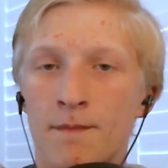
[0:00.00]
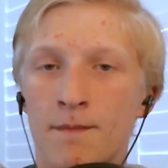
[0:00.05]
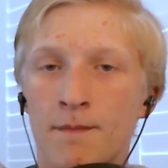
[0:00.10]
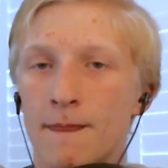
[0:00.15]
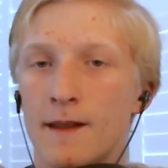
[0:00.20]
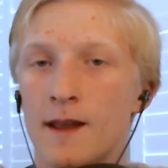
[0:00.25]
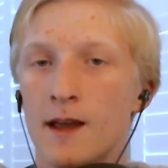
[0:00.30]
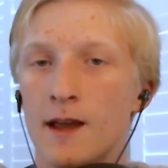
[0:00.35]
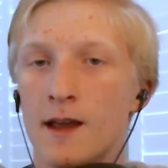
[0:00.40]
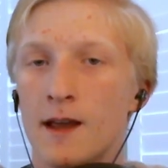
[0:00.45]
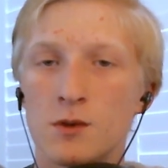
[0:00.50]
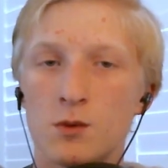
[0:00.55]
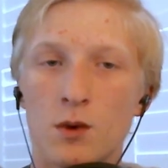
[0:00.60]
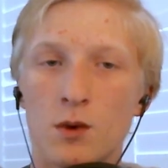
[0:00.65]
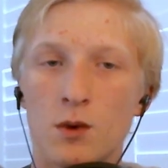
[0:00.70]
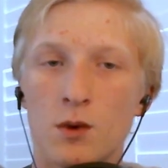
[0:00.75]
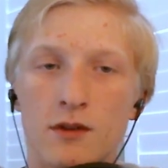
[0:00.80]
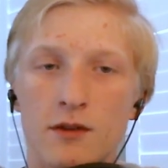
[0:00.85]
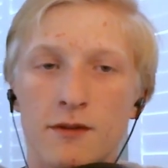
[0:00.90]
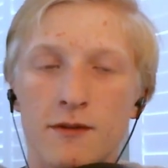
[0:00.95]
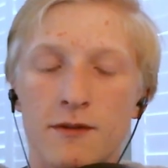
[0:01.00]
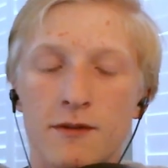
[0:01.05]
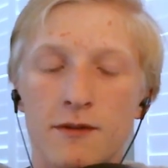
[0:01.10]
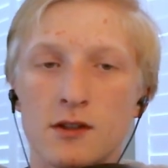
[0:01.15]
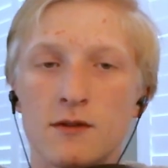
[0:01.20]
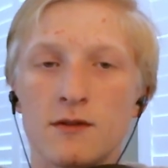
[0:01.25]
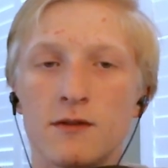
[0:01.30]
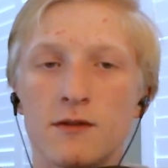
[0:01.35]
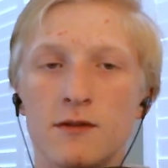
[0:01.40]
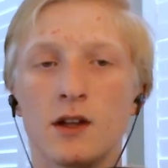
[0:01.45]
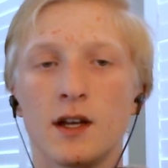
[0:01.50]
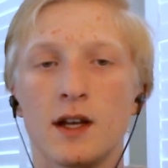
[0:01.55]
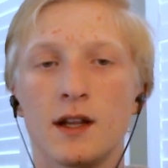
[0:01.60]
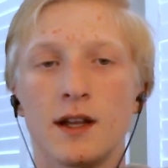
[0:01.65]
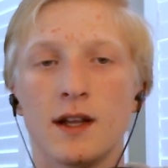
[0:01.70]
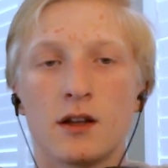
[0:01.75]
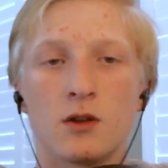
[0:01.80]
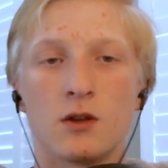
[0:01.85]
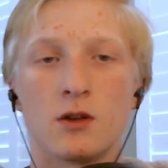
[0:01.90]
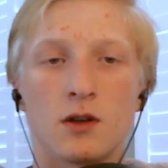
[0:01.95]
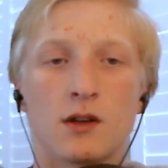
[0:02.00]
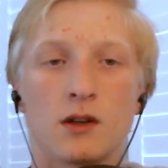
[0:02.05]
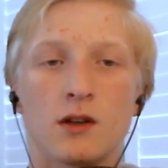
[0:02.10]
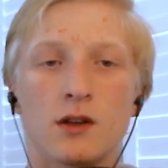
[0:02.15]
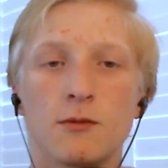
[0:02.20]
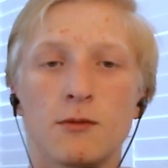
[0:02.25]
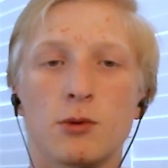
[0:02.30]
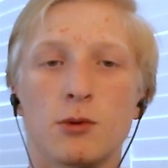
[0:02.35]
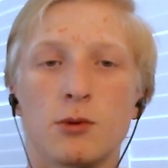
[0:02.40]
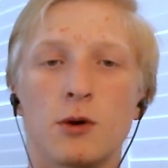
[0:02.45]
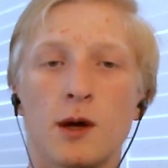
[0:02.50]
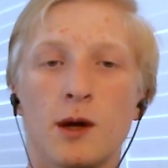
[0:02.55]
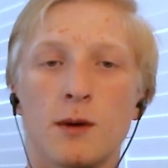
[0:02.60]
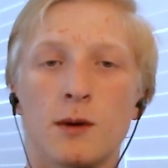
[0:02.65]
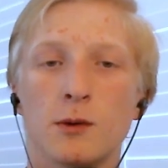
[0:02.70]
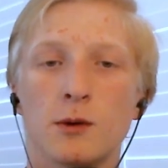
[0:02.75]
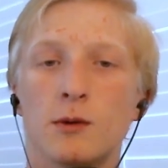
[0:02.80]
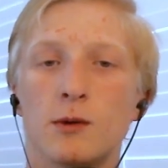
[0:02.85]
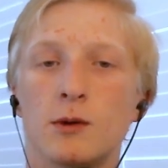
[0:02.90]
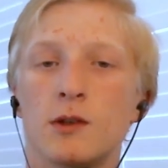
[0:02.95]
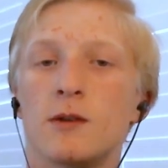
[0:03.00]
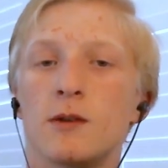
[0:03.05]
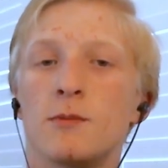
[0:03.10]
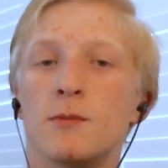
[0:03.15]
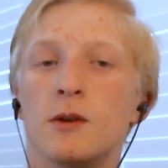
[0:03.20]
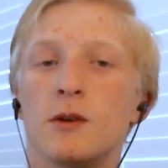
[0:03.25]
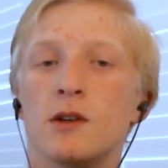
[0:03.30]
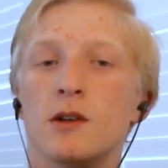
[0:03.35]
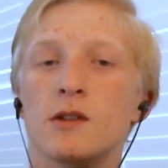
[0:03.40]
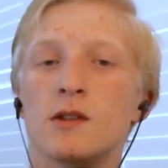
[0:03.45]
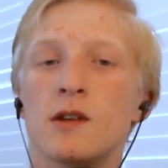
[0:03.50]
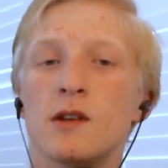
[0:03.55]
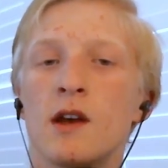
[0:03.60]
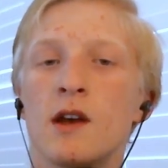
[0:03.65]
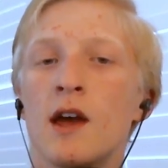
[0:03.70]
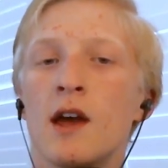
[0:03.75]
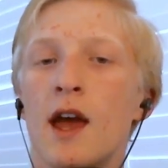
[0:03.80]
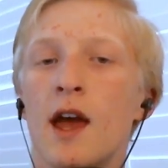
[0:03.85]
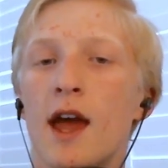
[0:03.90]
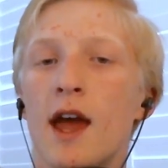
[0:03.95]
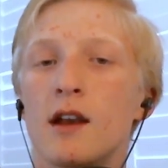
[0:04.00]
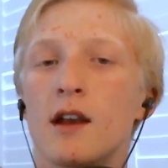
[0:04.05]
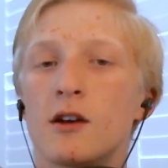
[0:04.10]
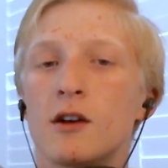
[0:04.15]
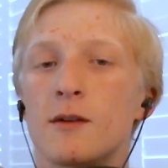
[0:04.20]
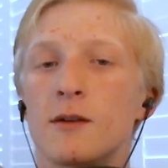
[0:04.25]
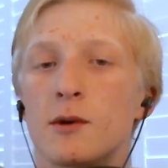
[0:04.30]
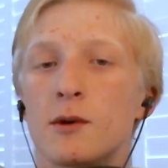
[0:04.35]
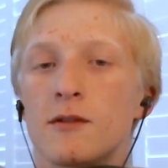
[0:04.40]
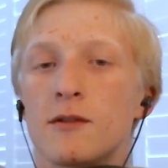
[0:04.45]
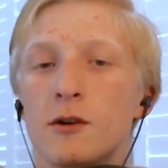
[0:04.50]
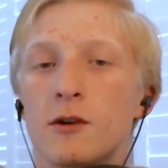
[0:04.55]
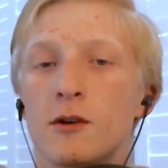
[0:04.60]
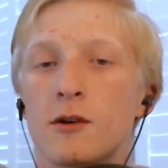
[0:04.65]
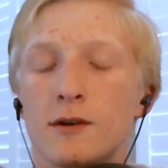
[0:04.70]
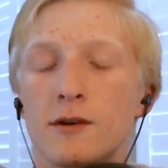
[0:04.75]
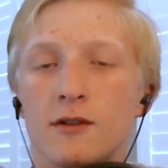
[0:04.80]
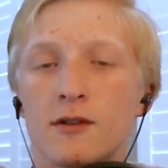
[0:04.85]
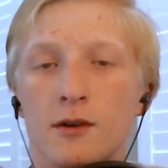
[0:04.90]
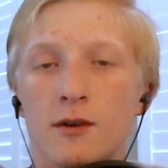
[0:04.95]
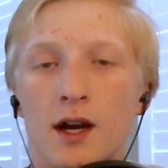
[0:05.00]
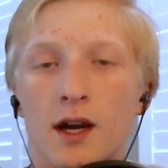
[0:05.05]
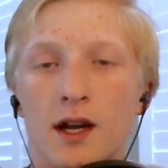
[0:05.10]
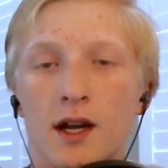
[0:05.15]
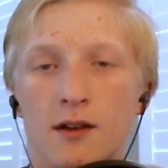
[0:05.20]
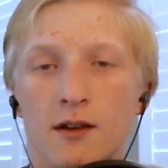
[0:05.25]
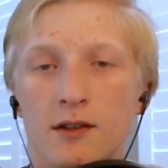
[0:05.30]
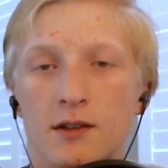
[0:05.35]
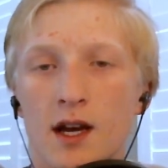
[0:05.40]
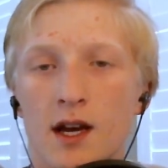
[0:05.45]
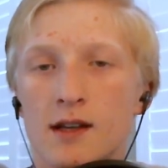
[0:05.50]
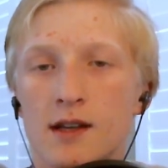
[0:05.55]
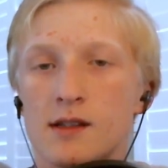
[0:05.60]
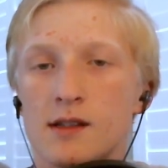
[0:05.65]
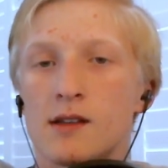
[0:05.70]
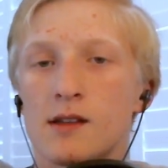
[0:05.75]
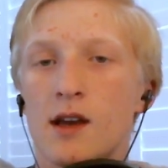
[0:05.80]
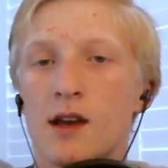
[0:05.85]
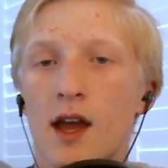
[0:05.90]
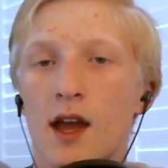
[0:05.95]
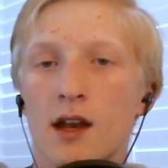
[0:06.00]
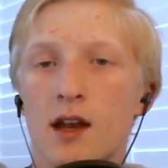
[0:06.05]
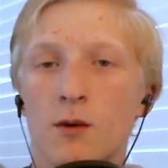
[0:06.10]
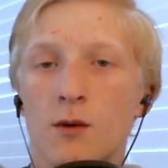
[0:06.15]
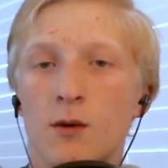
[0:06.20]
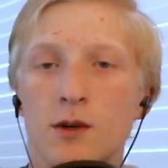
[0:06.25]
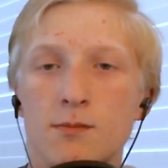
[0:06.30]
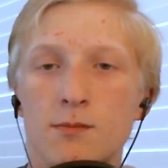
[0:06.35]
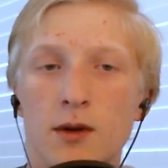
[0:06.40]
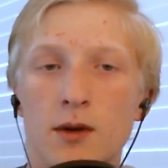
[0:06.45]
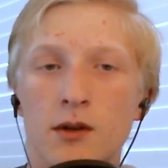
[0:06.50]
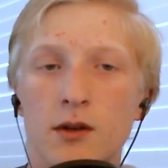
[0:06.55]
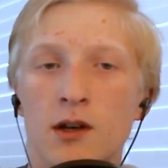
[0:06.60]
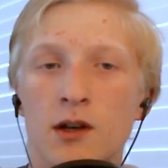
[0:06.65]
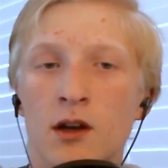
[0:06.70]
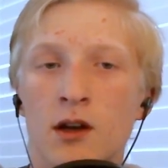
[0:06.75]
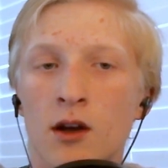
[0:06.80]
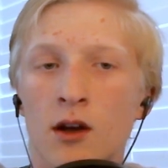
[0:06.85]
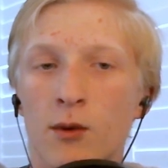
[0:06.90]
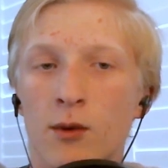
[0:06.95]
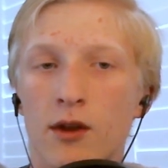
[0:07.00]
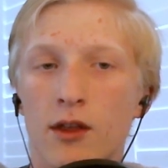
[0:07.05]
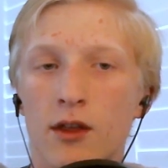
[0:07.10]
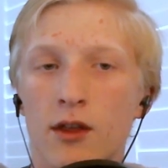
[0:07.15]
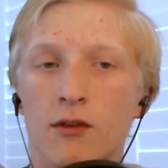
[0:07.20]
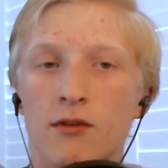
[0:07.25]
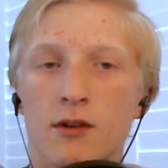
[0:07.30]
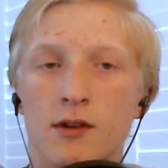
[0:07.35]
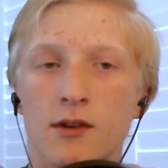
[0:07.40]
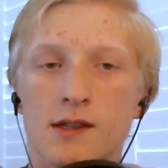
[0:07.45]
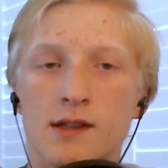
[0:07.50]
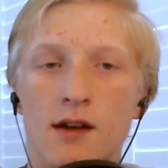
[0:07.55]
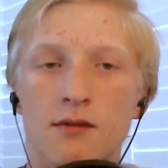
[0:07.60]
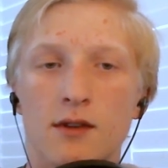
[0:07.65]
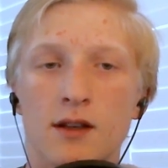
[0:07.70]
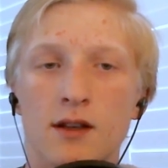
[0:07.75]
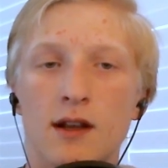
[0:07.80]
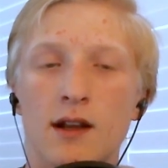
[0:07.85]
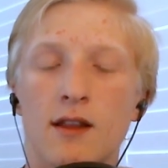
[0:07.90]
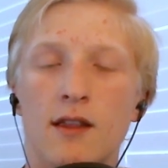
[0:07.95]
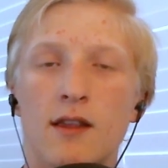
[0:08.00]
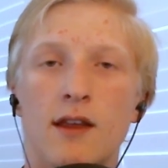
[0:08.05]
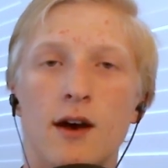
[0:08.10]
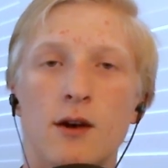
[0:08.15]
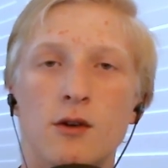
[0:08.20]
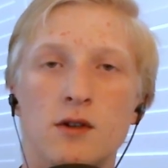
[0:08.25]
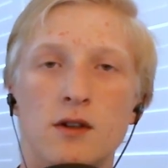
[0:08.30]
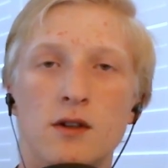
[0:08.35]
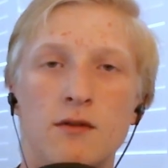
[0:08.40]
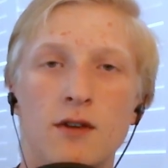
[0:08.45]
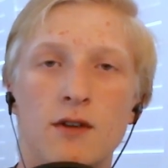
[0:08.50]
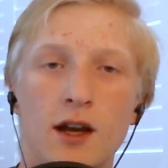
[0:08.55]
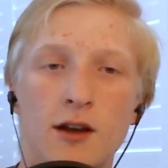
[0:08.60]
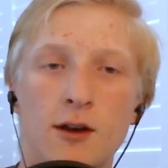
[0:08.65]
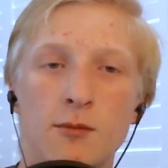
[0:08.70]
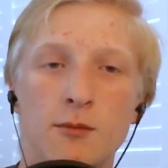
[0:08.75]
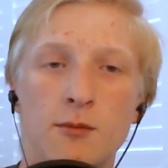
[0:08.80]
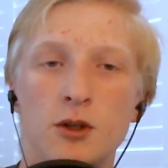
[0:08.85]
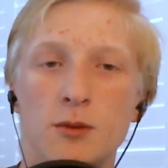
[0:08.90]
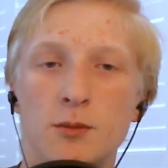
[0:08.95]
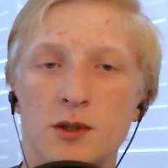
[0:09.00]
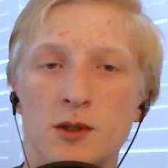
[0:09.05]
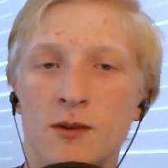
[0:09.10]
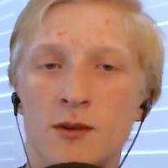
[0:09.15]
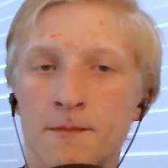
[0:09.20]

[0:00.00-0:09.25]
It was one of the first fully electronic programmable computers and could perform a variety of tasks, and it was built with over 17,000 vacuum tubes.